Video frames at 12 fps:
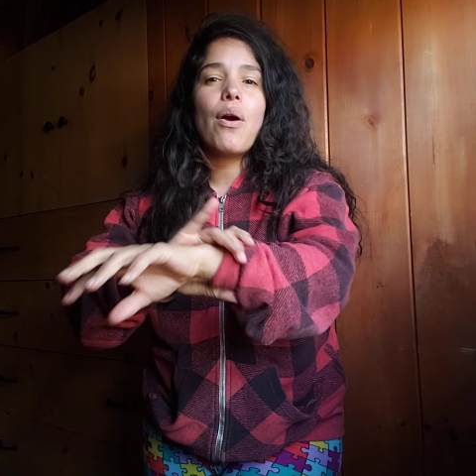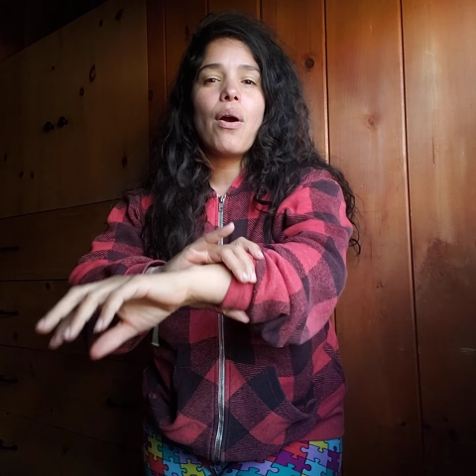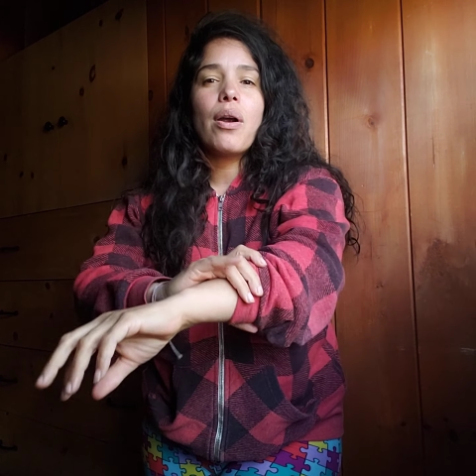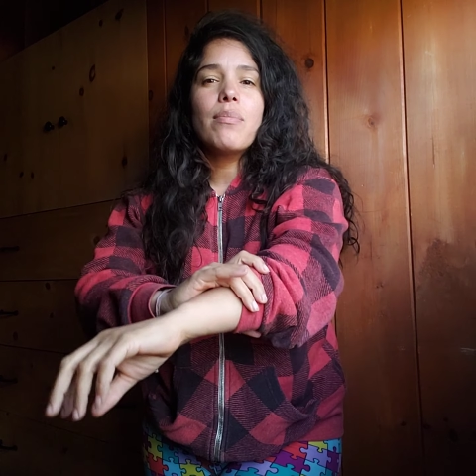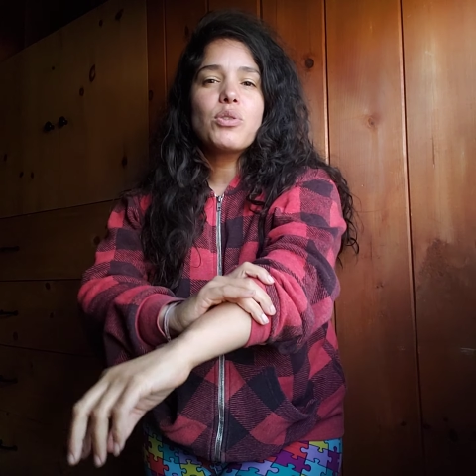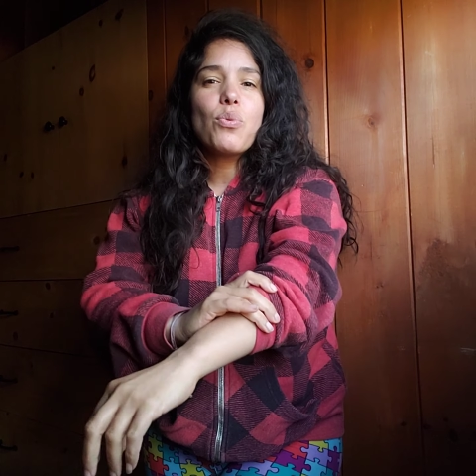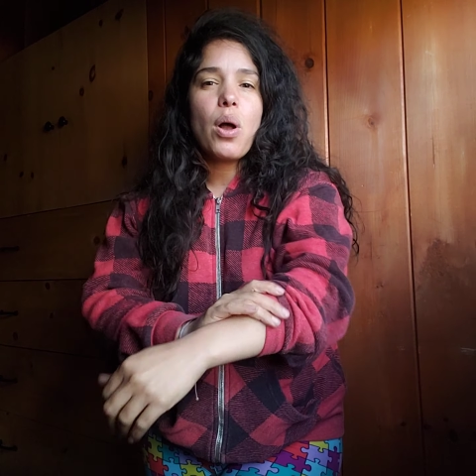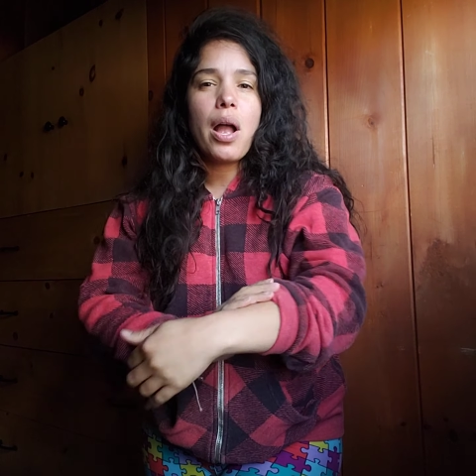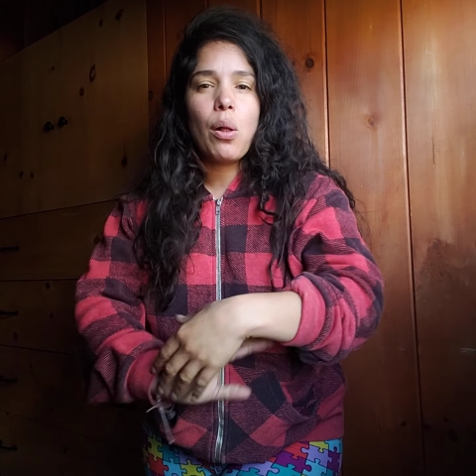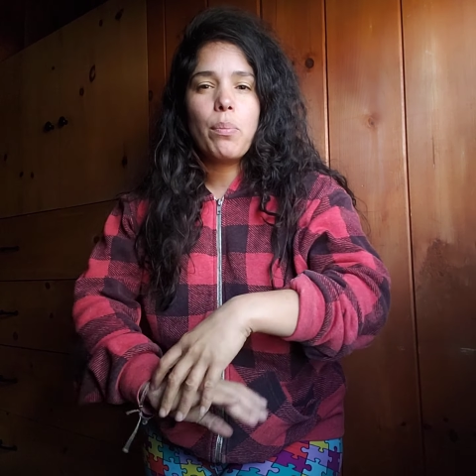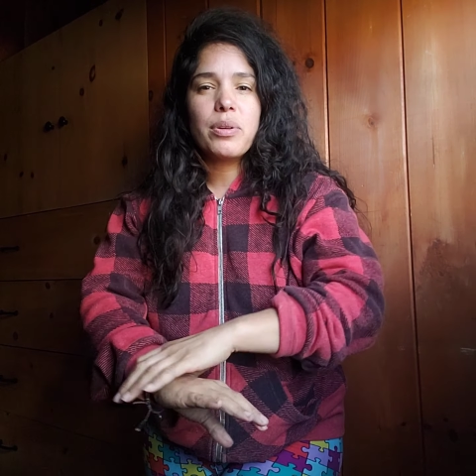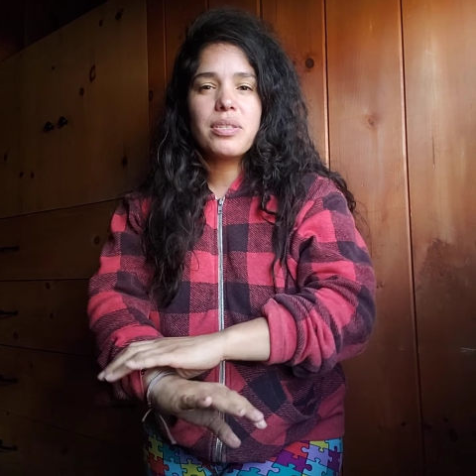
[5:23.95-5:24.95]
arms will
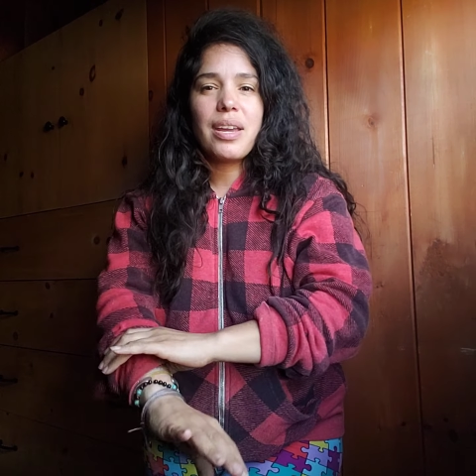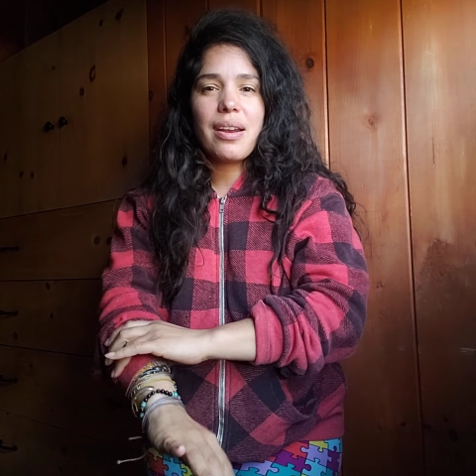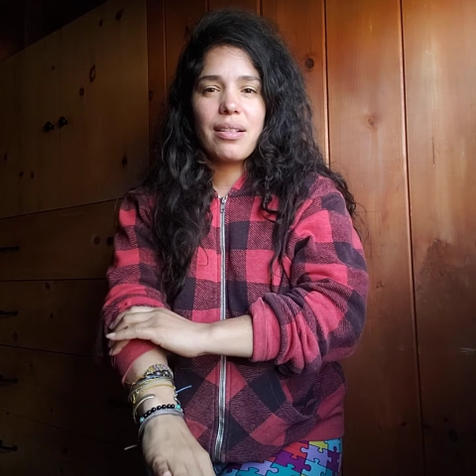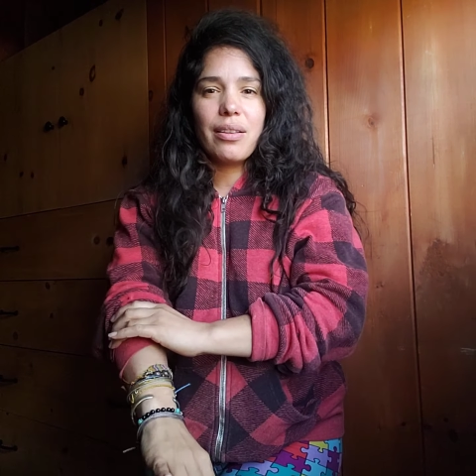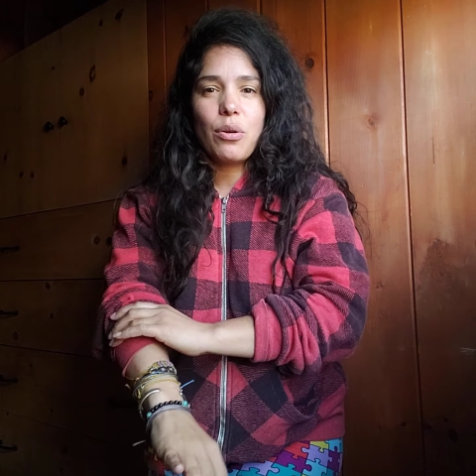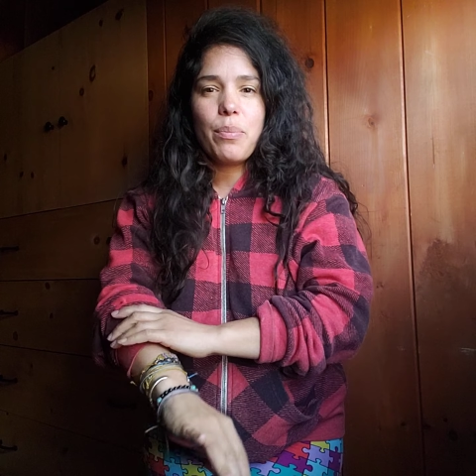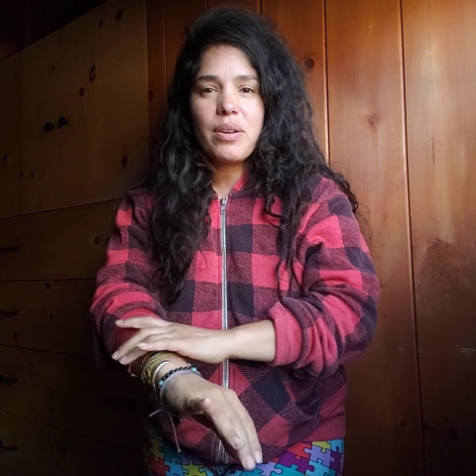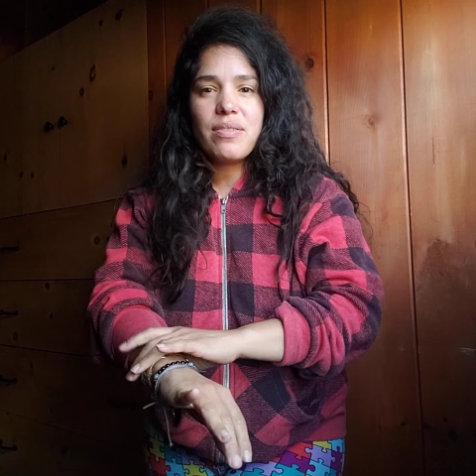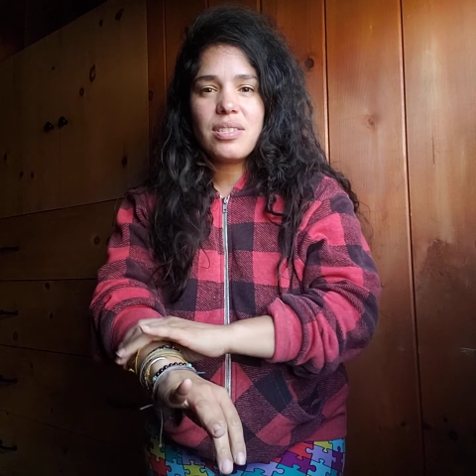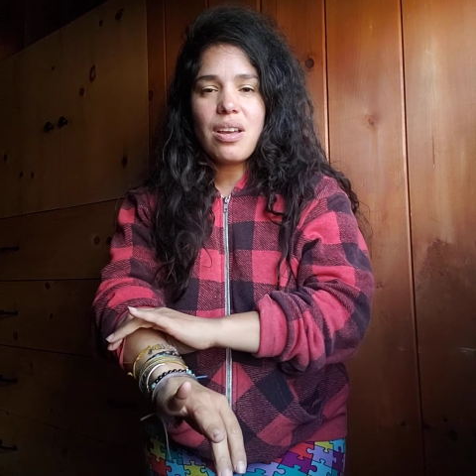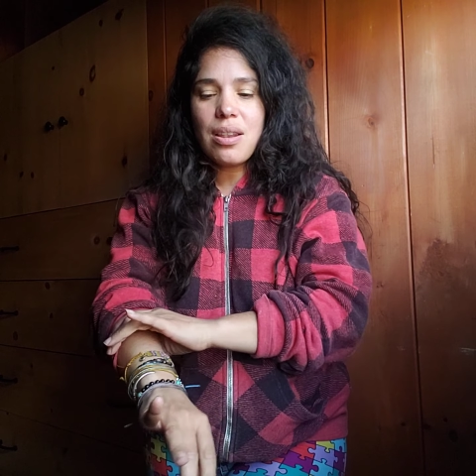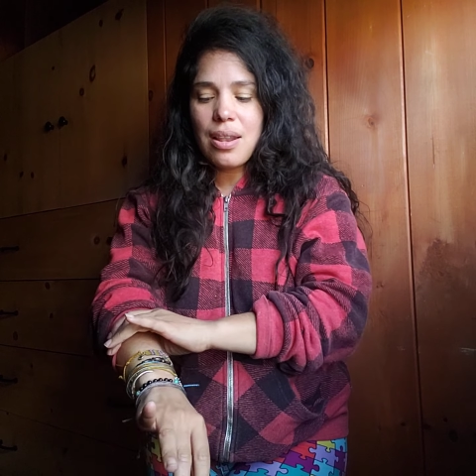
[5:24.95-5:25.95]
help us get a little bit of
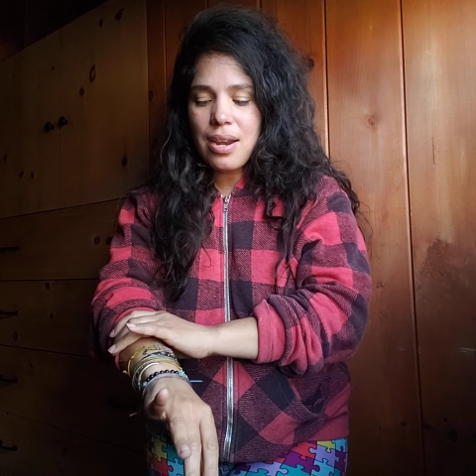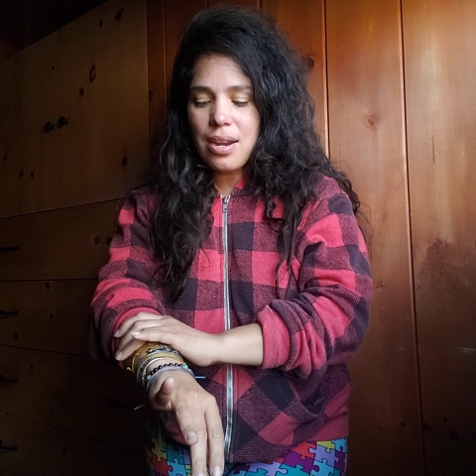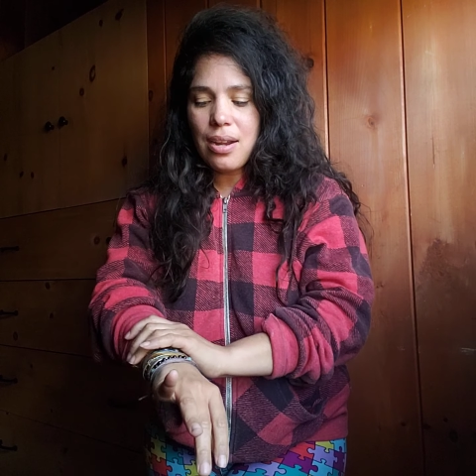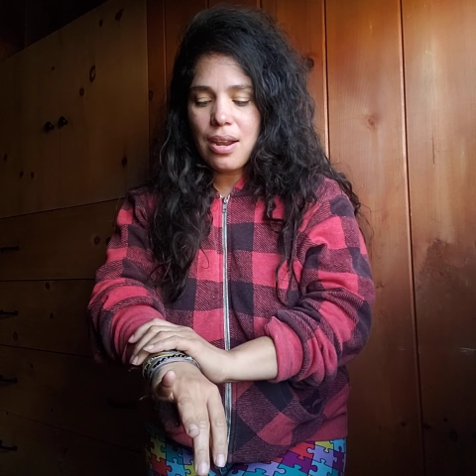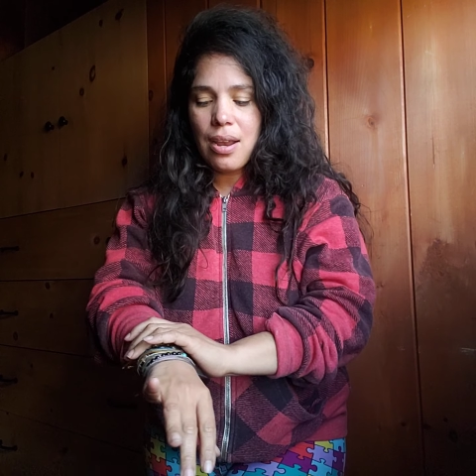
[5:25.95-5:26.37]
sunlight.